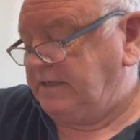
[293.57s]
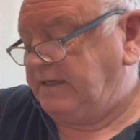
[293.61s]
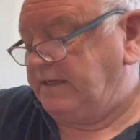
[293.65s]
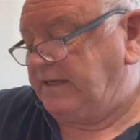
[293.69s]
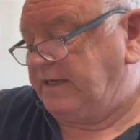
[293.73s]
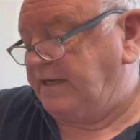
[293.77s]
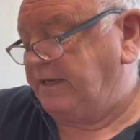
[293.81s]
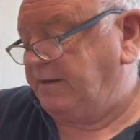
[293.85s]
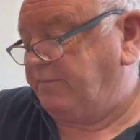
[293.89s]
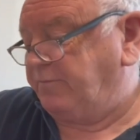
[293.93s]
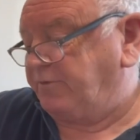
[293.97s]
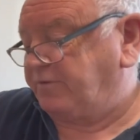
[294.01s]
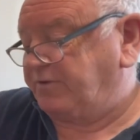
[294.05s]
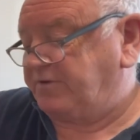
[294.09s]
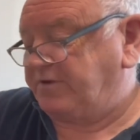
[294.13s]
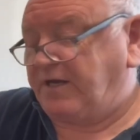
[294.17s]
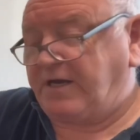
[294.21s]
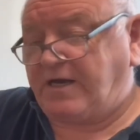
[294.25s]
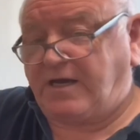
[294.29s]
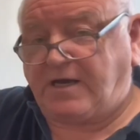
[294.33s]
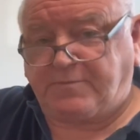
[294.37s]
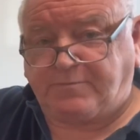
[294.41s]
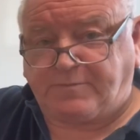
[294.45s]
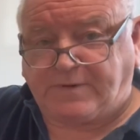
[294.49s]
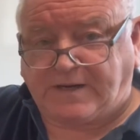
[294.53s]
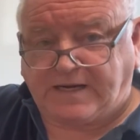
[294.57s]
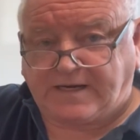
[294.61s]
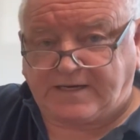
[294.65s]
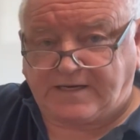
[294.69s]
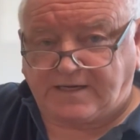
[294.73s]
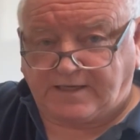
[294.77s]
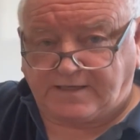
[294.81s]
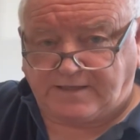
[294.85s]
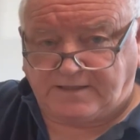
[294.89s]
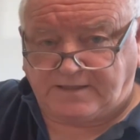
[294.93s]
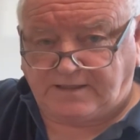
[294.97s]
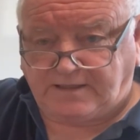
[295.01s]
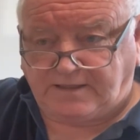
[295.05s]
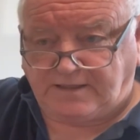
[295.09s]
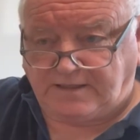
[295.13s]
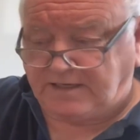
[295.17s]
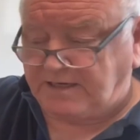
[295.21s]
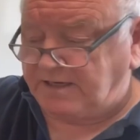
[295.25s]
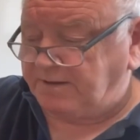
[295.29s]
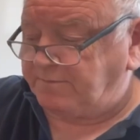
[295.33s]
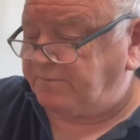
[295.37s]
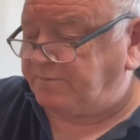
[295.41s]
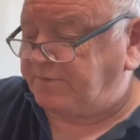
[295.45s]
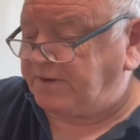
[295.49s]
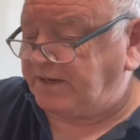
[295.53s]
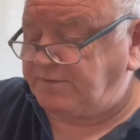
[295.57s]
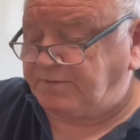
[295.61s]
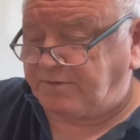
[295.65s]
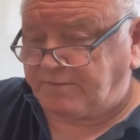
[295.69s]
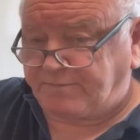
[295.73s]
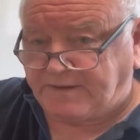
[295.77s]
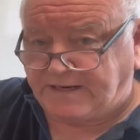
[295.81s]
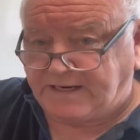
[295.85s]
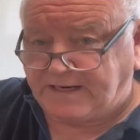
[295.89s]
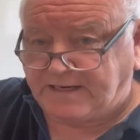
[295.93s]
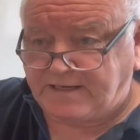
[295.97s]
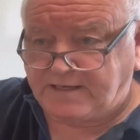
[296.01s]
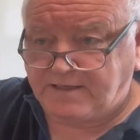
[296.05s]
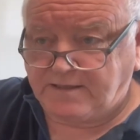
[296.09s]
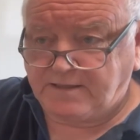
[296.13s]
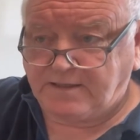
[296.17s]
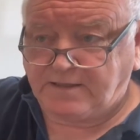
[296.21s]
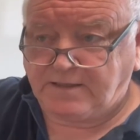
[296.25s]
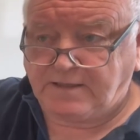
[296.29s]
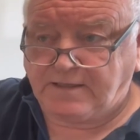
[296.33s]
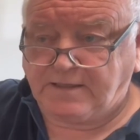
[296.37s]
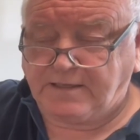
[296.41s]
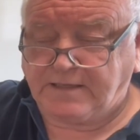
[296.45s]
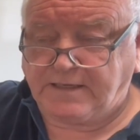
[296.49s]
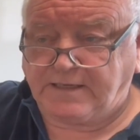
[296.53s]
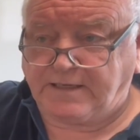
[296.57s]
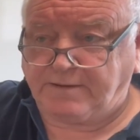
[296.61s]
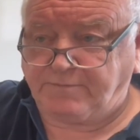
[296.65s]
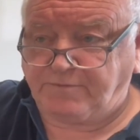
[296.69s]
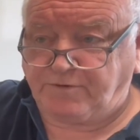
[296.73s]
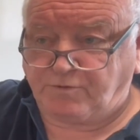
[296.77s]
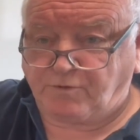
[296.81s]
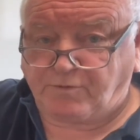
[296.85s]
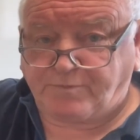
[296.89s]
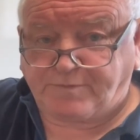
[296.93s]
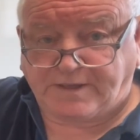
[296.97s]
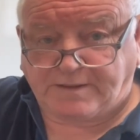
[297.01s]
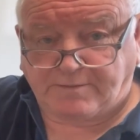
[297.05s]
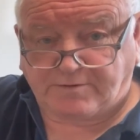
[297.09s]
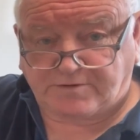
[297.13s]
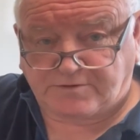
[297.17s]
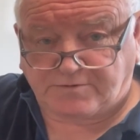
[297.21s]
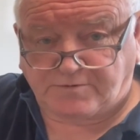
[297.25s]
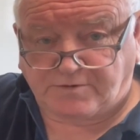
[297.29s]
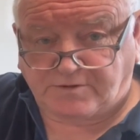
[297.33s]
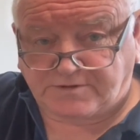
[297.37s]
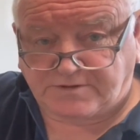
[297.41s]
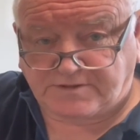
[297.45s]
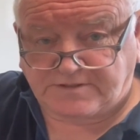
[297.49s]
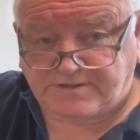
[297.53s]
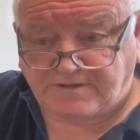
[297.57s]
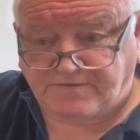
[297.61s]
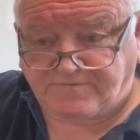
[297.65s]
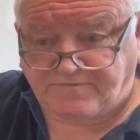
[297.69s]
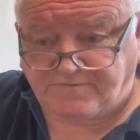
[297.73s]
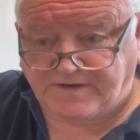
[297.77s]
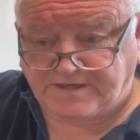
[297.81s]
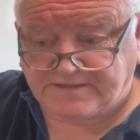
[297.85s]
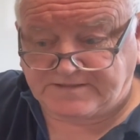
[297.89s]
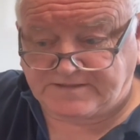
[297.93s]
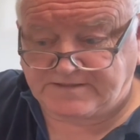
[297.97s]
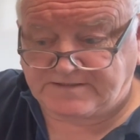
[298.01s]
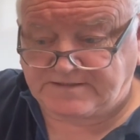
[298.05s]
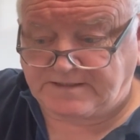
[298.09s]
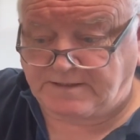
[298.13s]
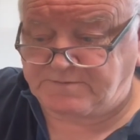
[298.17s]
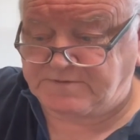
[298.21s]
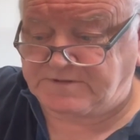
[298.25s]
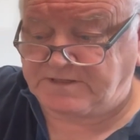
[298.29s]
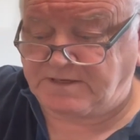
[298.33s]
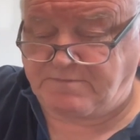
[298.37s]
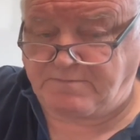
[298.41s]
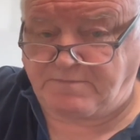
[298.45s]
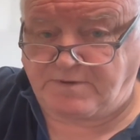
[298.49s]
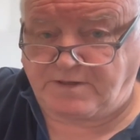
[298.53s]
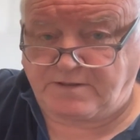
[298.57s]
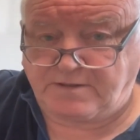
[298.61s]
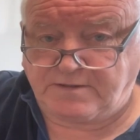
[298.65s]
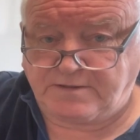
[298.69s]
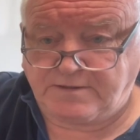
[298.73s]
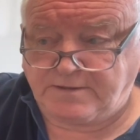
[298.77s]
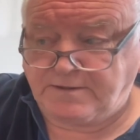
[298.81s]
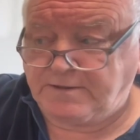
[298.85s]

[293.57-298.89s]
but the hardback and the paperback, you won't be able to order till the 1st of September.